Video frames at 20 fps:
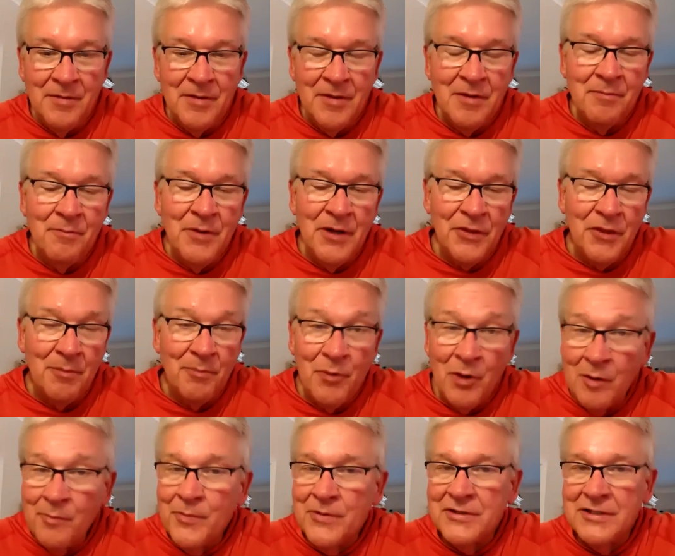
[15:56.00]
But the
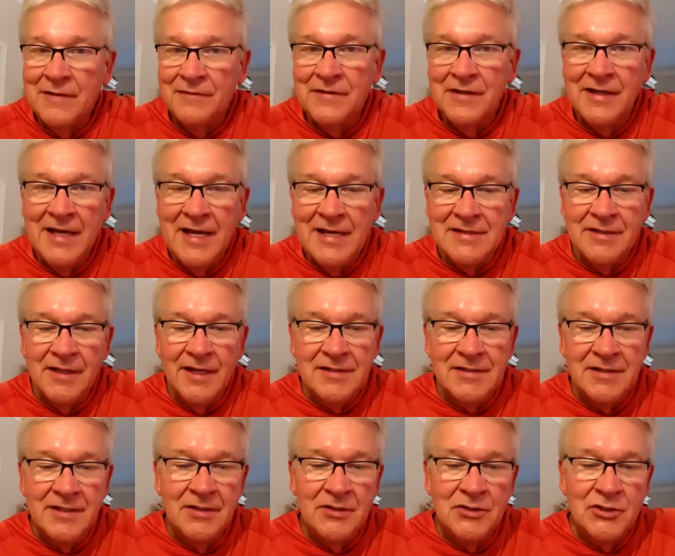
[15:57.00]
purpose of today's
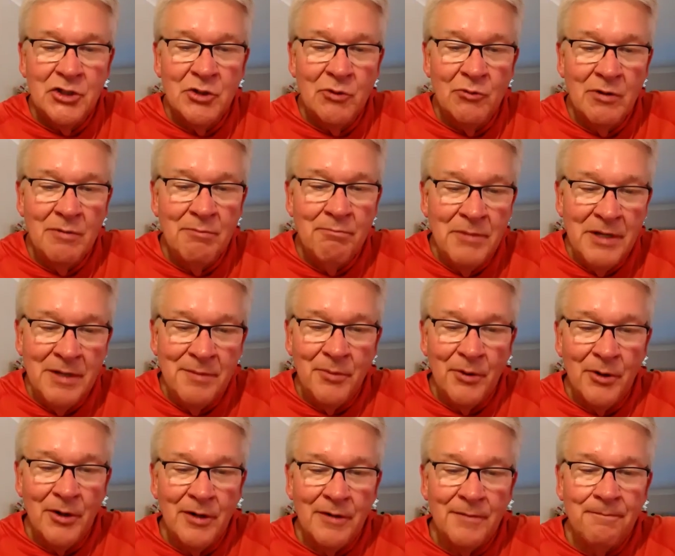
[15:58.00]
lesson is to
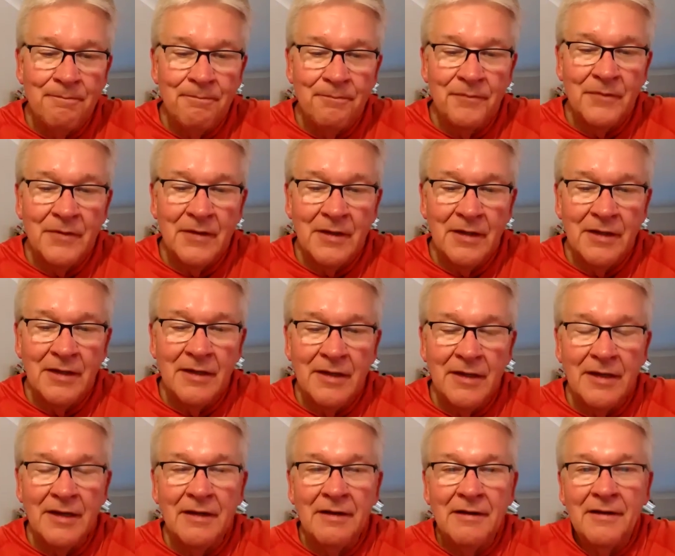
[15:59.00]
remember
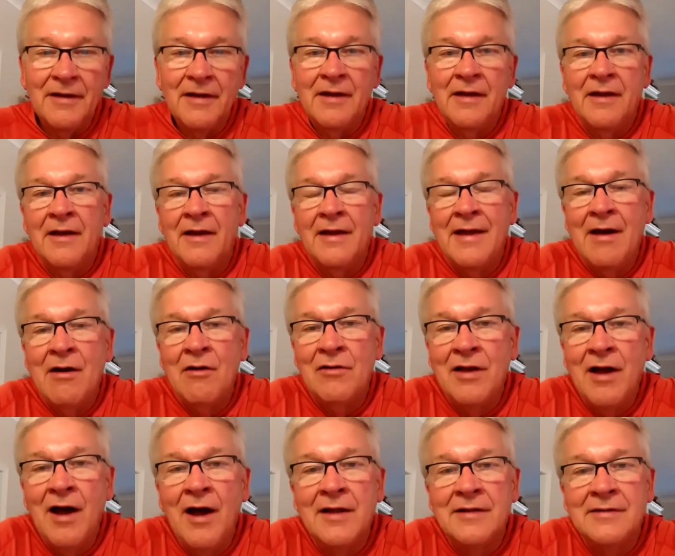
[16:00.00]
how
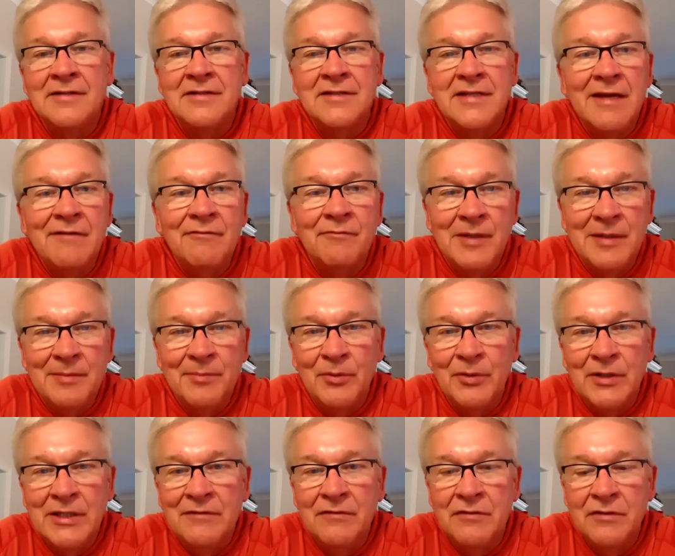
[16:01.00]
God saved people
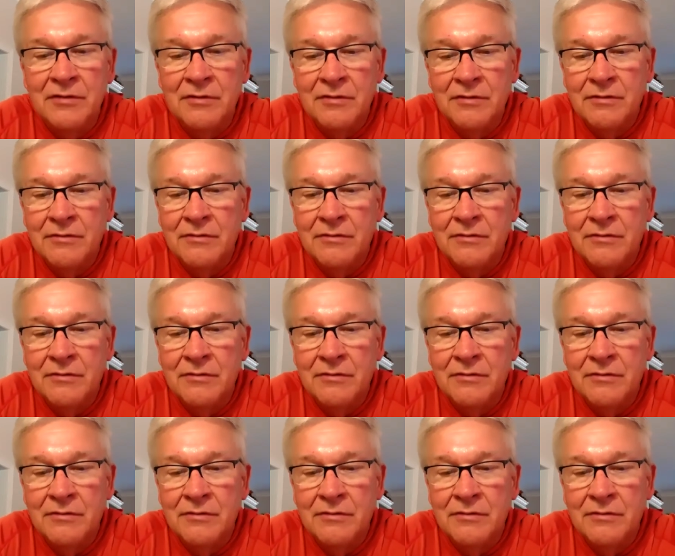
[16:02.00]
even